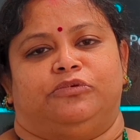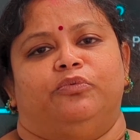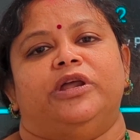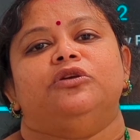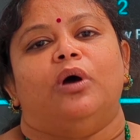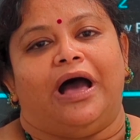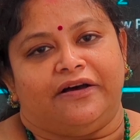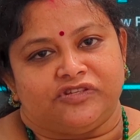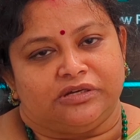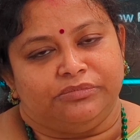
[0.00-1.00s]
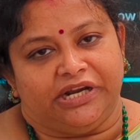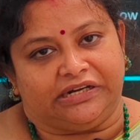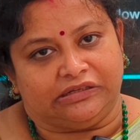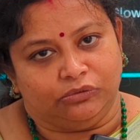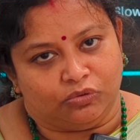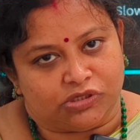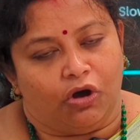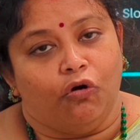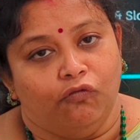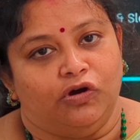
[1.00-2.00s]
When you have some data, those are
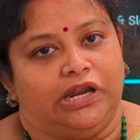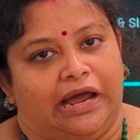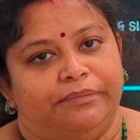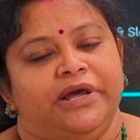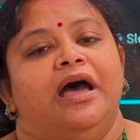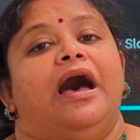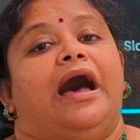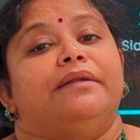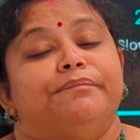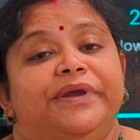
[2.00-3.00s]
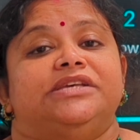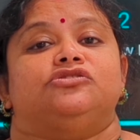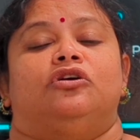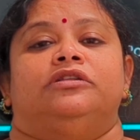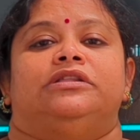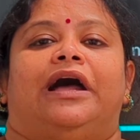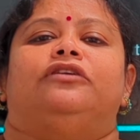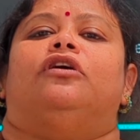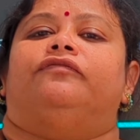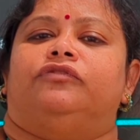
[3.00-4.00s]
overlapped, and based on that
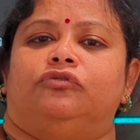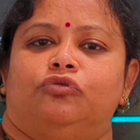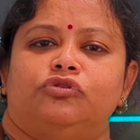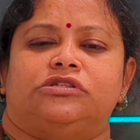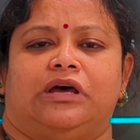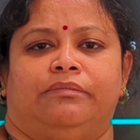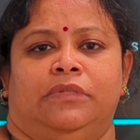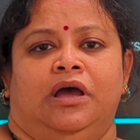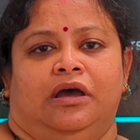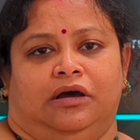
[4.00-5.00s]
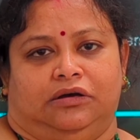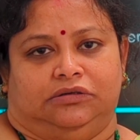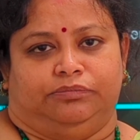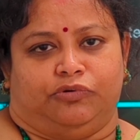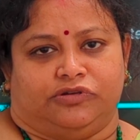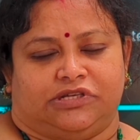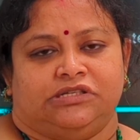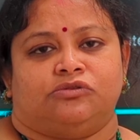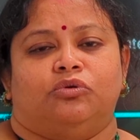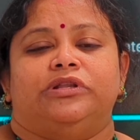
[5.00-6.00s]
you have to do some
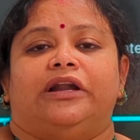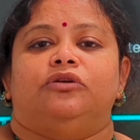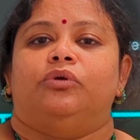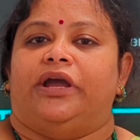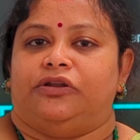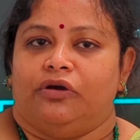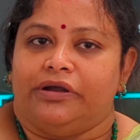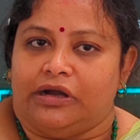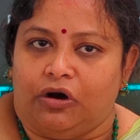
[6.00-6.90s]
process so that you get your